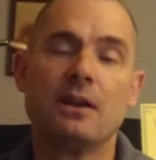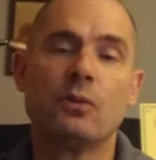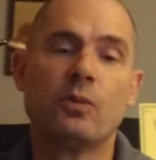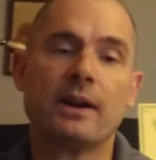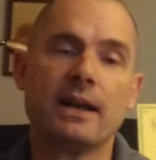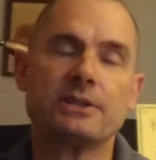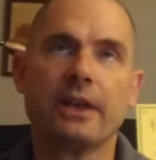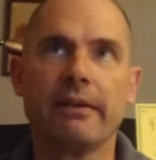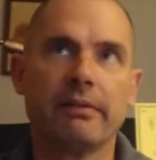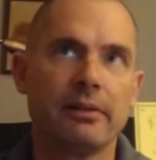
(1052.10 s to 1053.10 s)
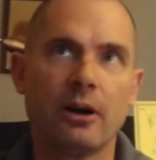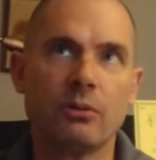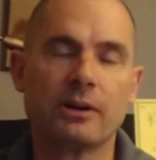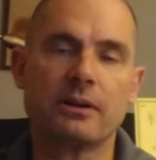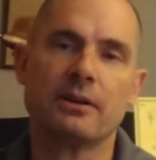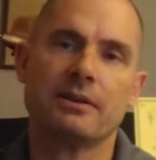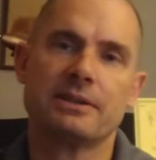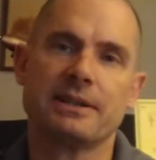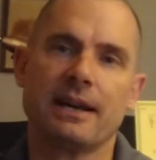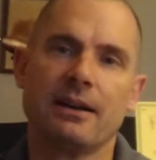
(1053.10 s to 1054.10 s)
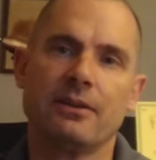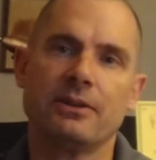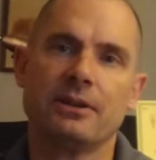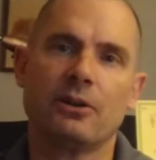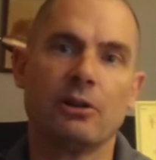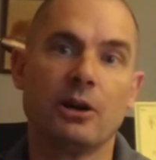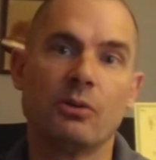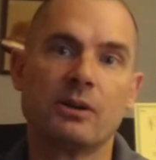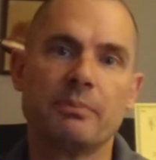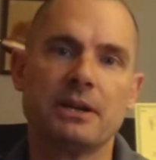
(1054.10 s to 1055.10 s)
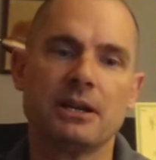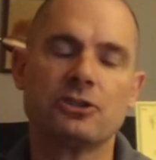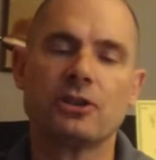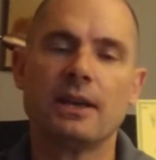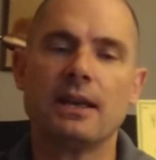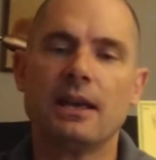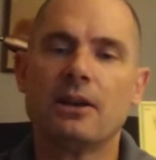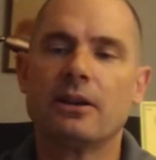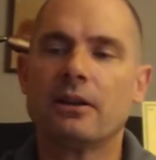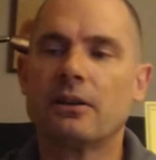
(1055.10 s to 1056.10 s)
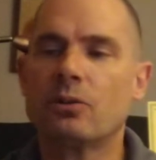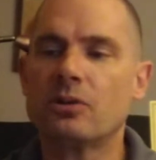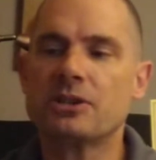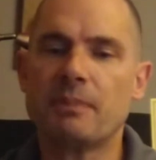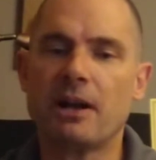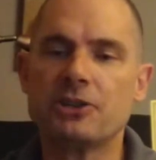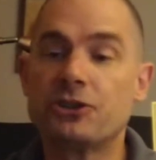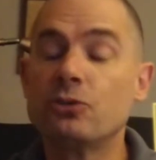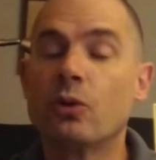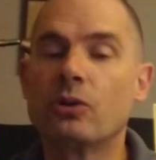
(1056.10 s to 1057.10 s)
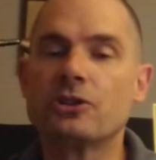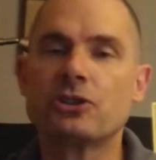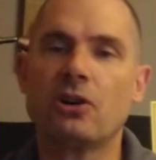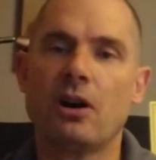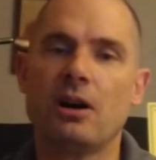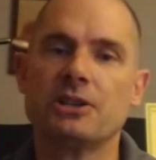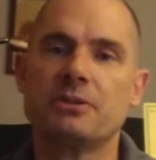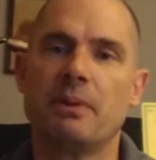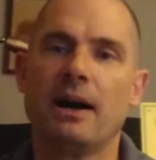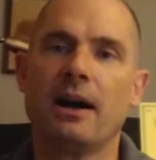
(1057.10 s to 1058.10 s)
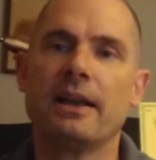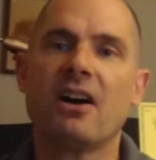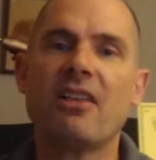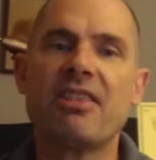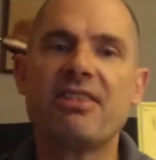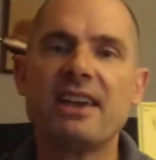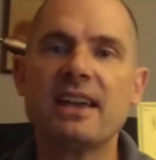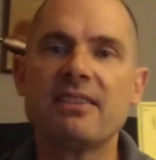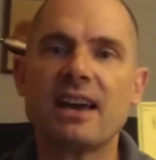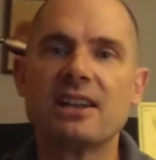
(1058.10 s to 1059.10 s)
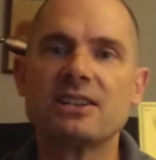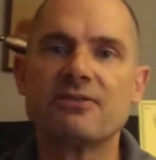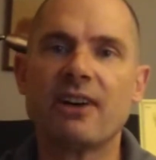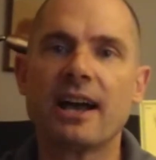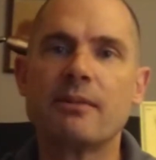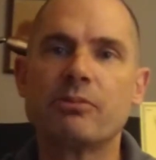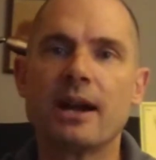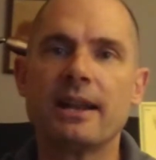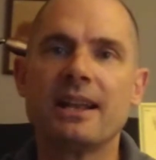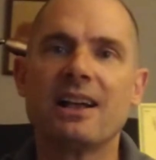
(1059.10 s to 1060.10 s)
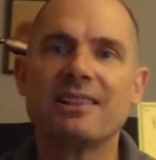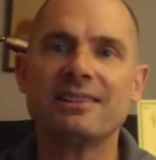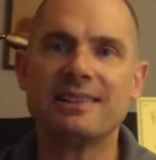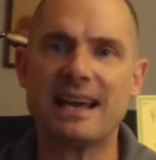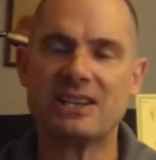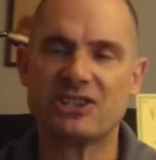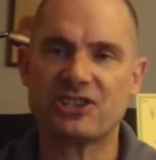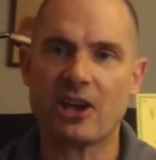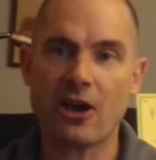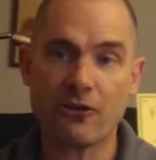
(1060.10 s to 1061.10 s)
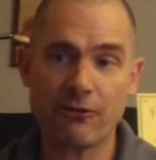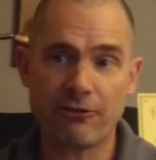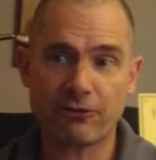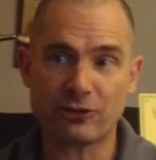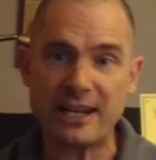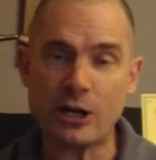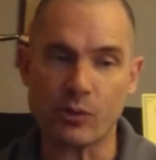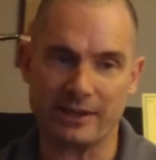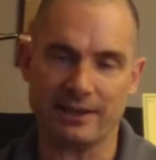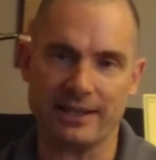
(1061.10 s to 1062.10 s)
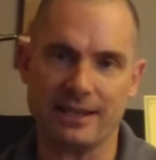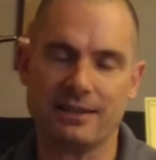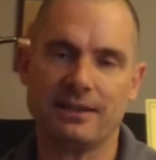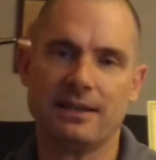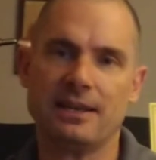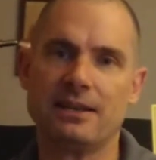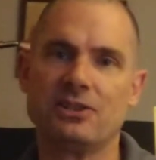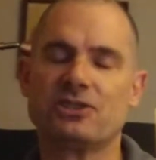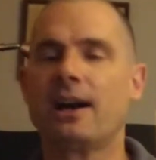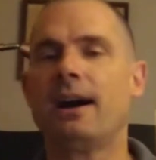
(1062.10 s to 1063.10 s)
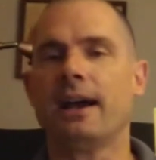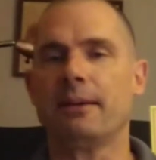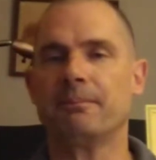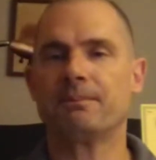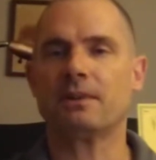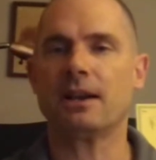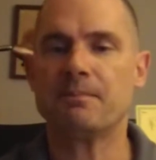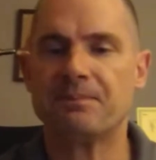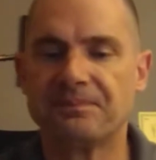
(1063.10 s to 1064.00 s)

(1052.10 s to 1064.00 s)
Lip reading: whereas a lower sound, a lower pitch, corresponds to or is caused by a thing that is vibrating less frequently in time, right?